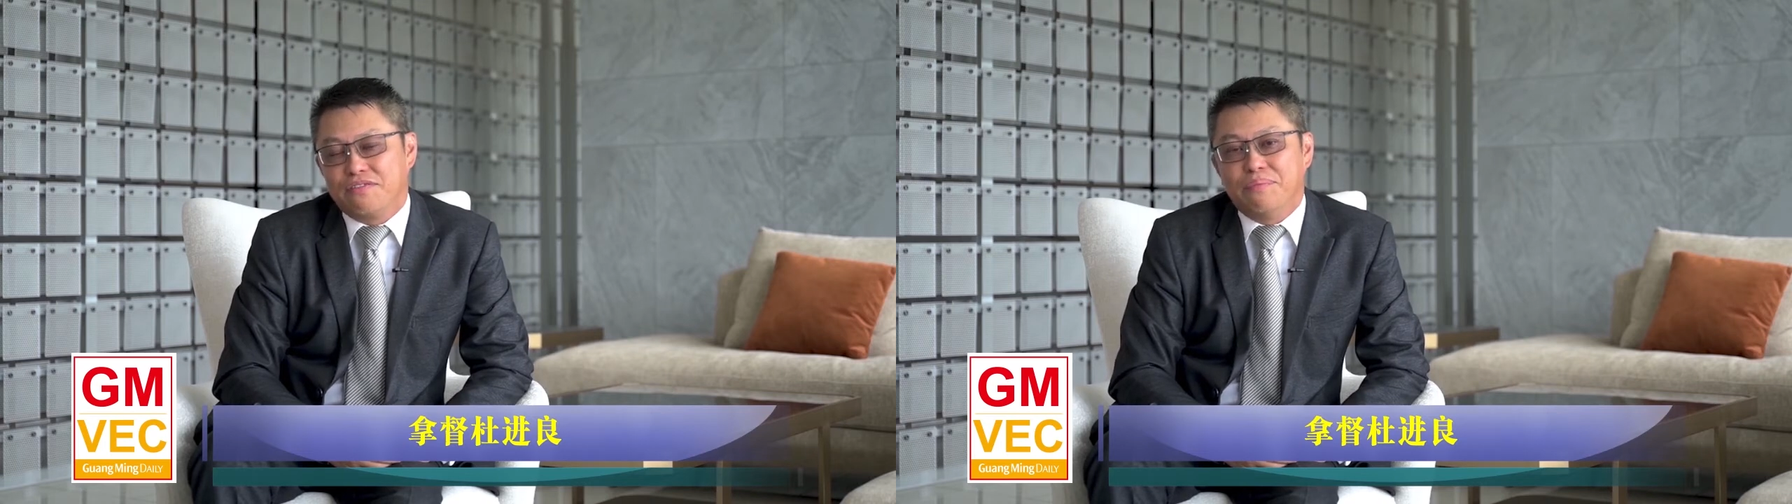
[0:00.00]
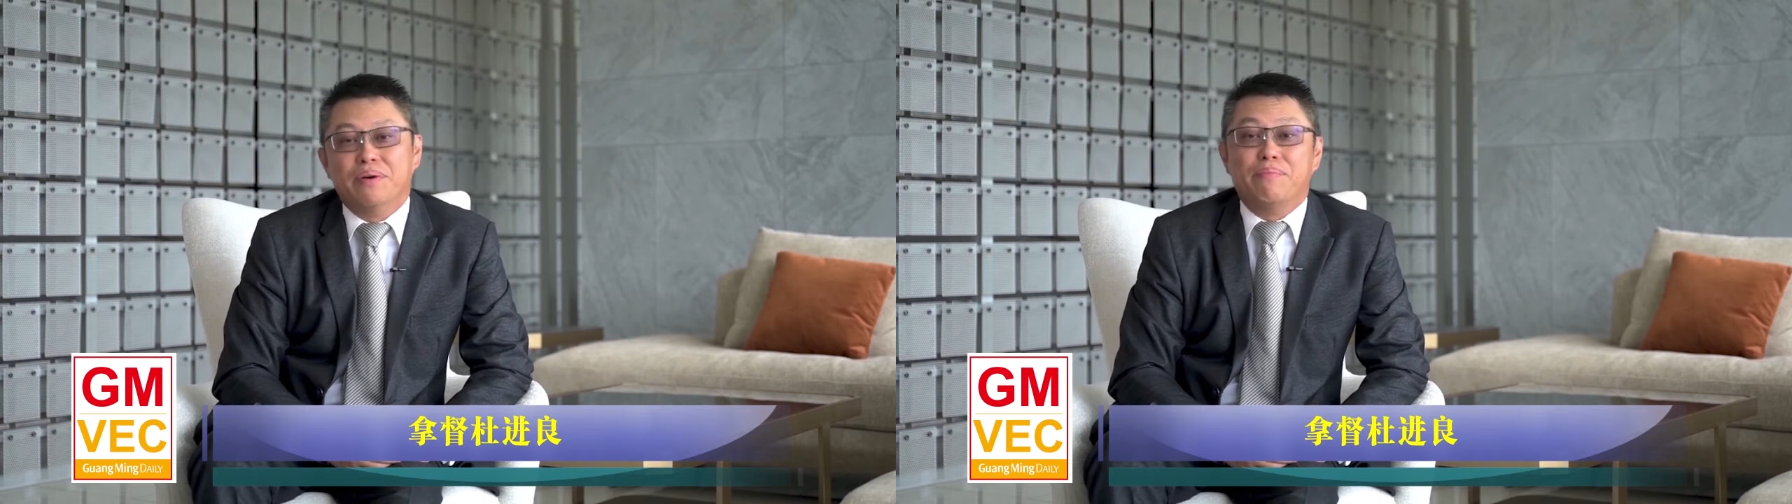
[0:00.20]

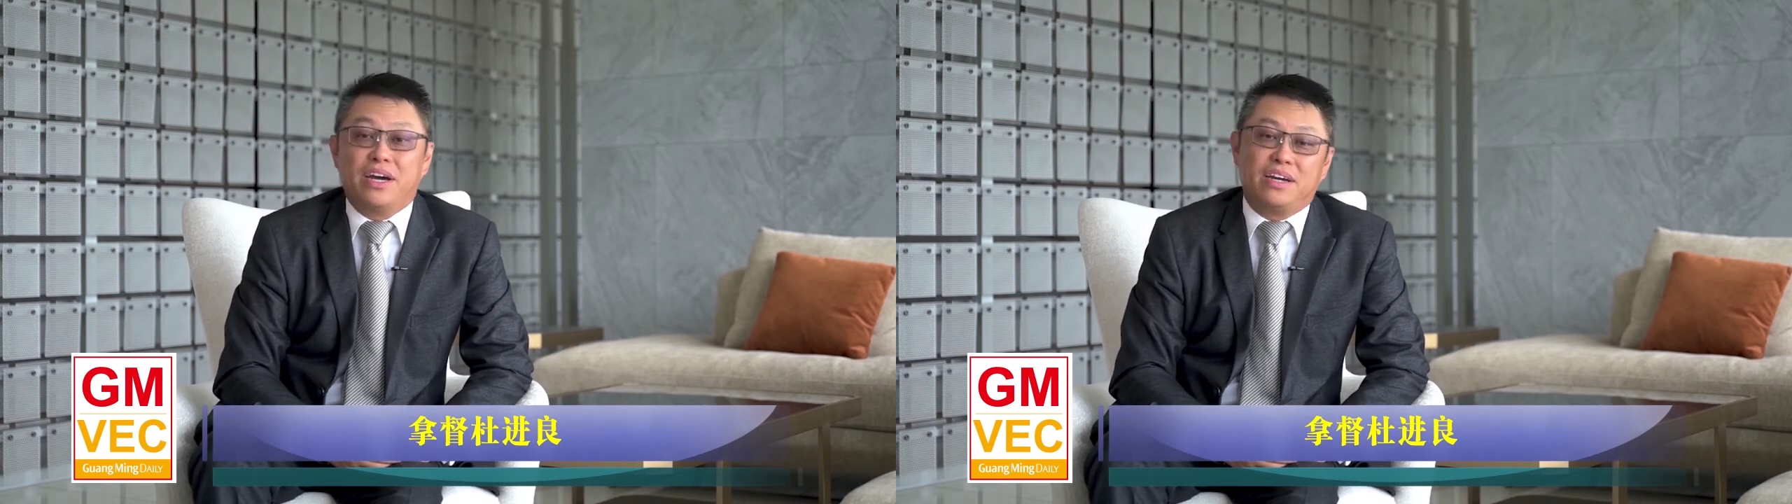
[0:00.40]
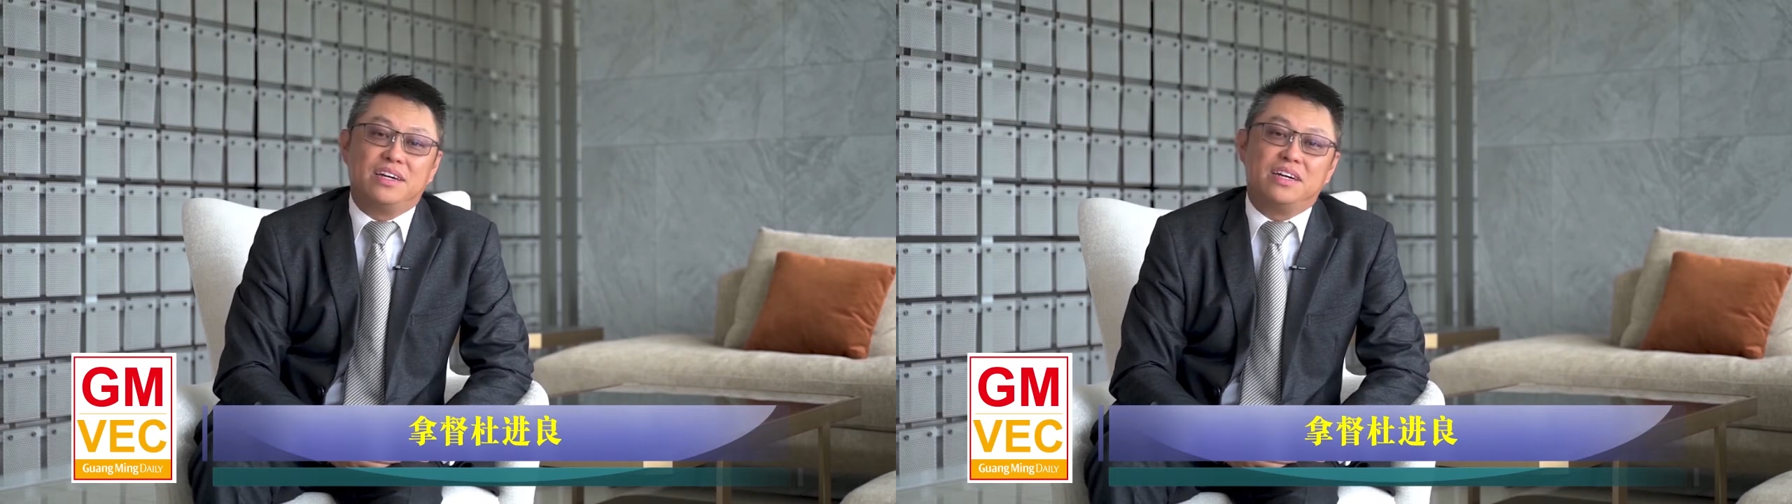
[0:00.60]
from the
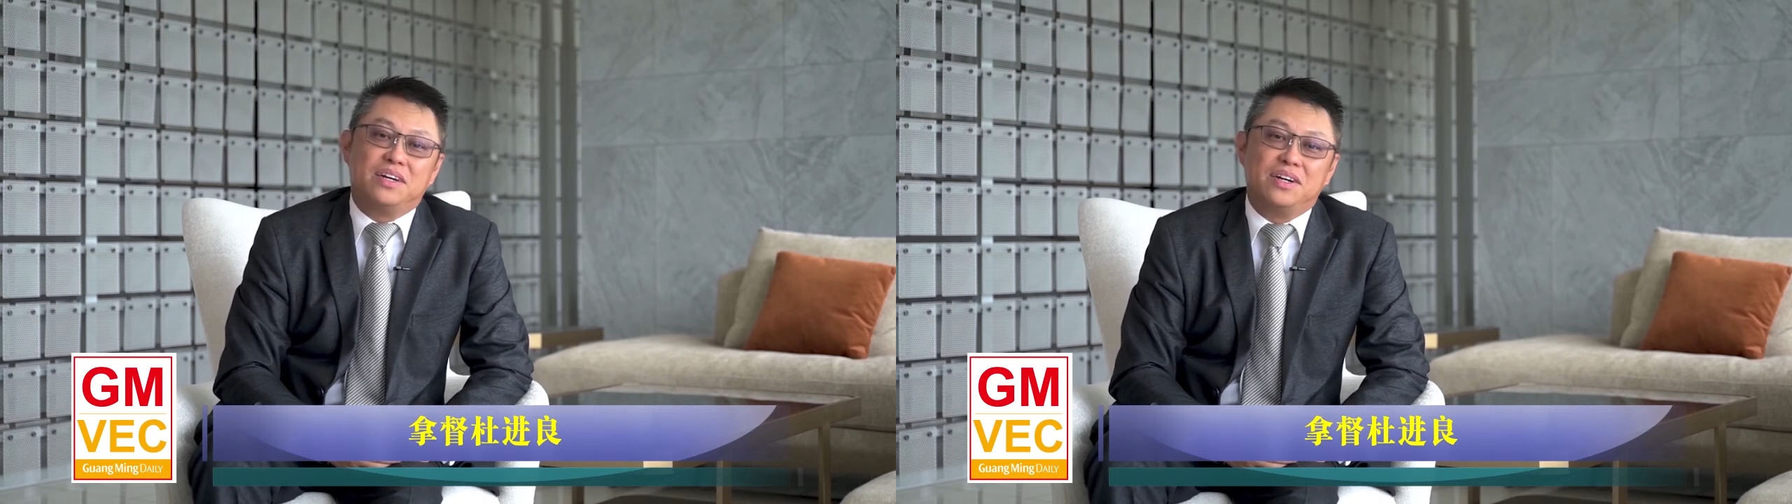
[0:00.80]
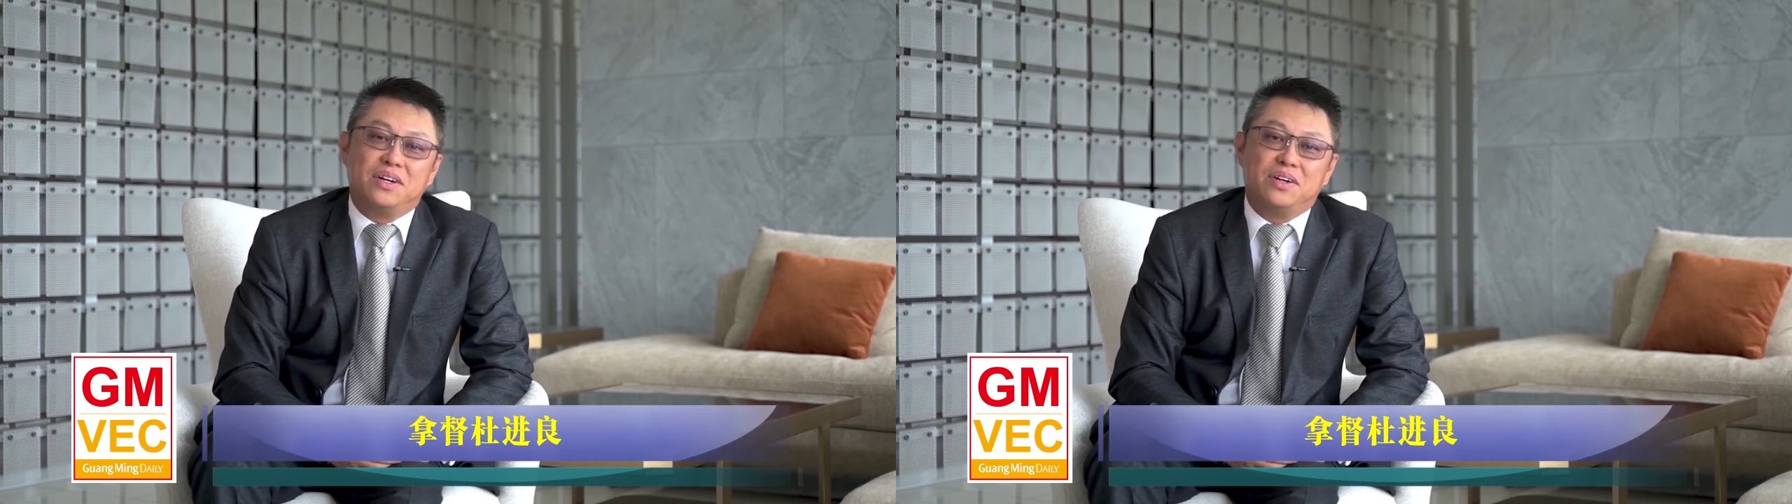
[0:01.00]
bank
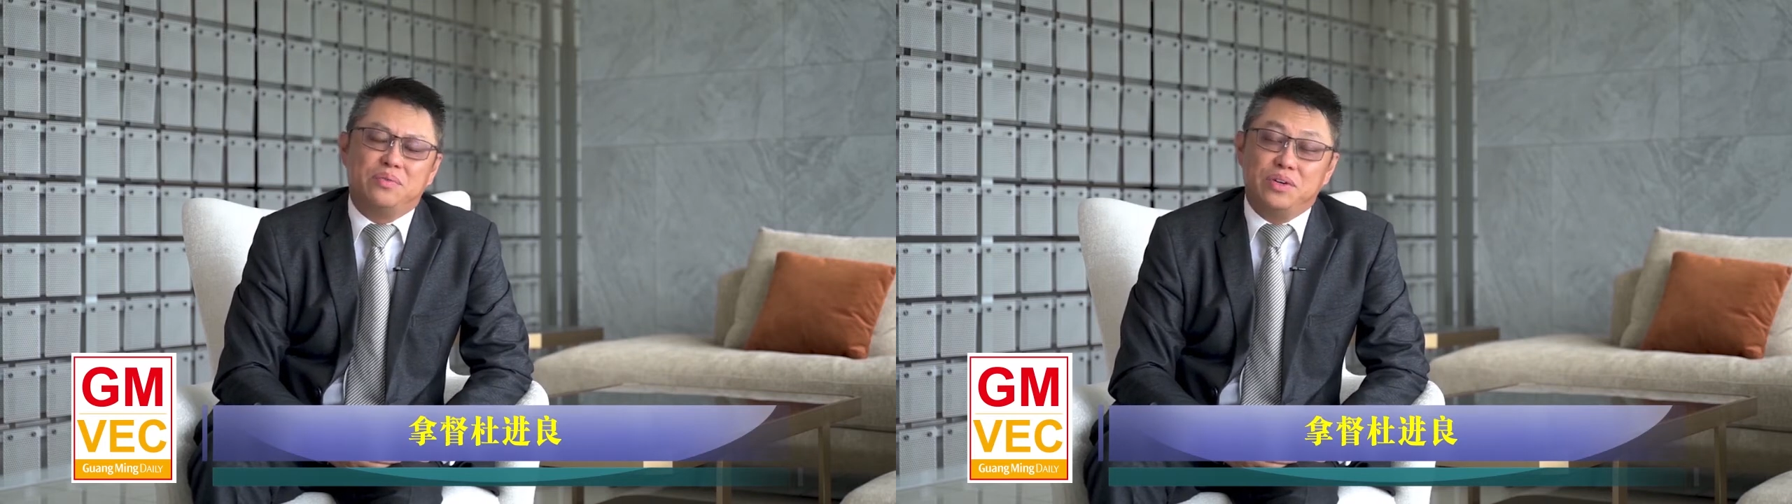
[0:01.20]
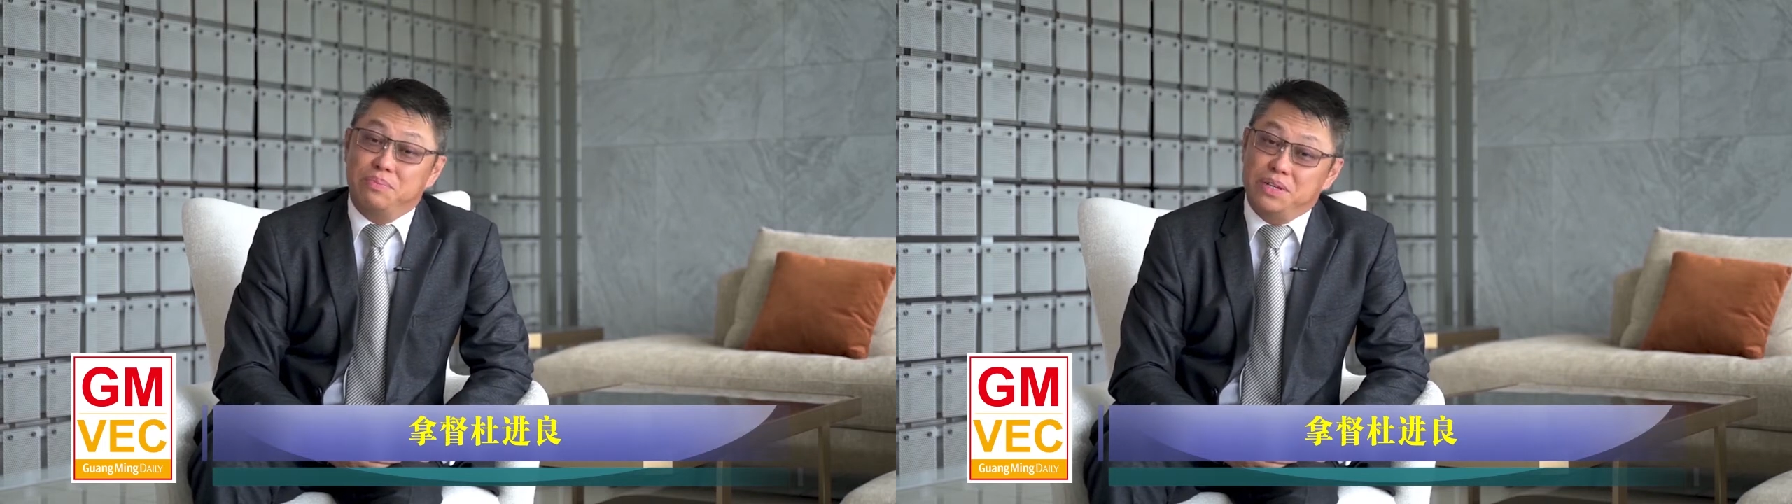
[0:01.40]
will